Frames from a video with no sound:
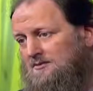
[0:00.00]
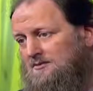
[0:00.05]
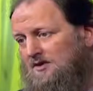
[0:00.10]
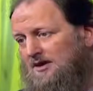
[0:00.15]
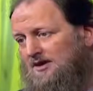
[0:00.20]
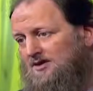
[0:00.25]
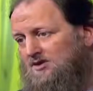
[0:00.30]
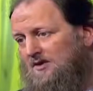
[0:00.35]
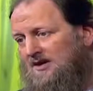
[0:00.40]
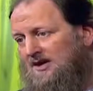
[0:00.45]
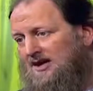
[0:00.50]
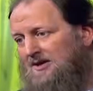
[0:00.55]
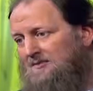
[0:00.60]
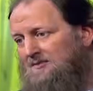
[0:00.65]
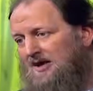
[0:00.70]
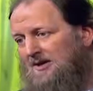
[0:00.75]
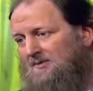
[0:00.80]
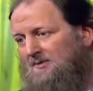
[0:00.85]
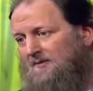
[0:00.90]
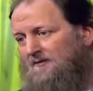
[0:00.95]
They're doing it
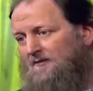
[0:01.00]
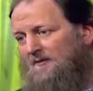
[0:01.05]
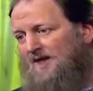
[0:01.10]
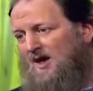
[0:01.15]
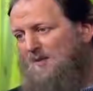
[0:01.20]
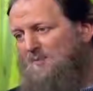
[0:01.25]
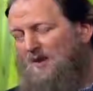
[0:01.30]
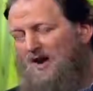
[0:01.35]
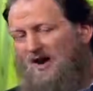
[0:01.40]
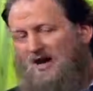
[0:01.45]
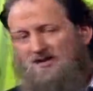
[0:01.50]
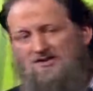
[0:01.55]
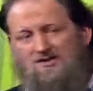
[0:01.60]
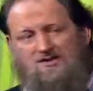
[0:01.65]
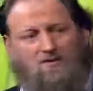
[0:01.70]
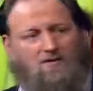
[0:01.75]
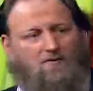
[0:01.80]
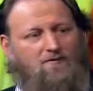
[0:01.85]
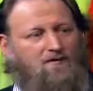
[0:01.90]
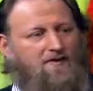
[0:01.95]
maybe for their
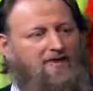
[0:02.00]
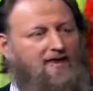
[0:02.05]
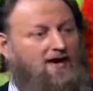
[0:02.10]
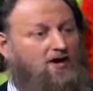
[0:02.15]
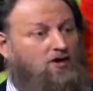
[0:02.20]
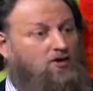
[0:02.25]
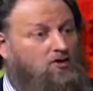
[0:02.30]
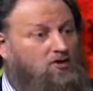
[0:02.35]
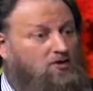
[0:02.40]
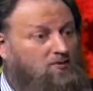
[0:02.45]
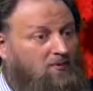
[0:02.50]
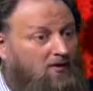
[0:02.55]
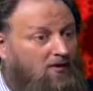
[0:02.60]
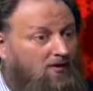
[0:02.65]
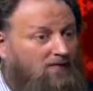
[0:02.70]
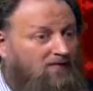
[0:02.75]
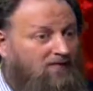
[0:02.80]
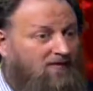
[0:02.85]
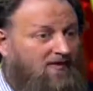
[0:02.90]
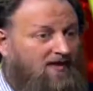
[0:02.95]
party or for their group
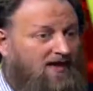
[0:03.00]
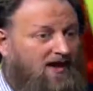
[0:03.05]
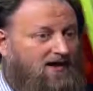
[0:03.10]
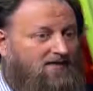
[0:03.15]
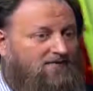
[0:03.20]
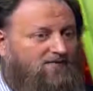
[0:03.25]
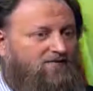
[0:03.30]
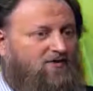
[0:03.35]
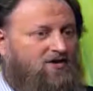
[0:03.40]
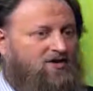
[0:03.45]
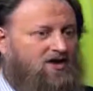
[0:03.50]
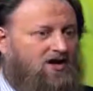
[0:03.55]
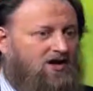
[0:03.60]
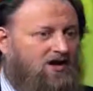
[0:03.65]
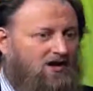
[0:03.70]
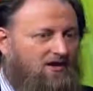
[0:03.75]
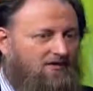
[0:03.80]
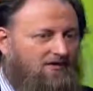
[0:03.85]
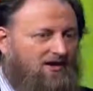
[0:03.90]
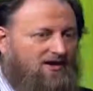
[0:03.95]
or for their
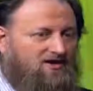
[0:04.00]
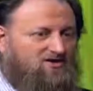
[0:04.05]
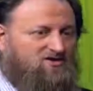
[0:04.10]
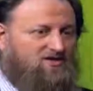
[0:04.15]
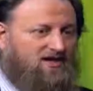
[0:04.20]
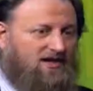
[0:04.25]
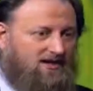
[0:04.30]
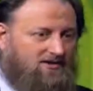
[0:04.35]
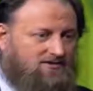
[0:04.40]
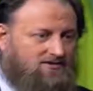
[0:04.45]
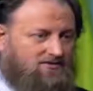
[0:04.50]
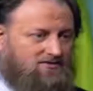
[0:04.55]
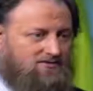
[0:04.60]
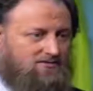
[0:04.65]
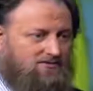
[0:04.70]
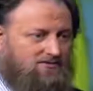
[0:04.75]
firqa, their sect.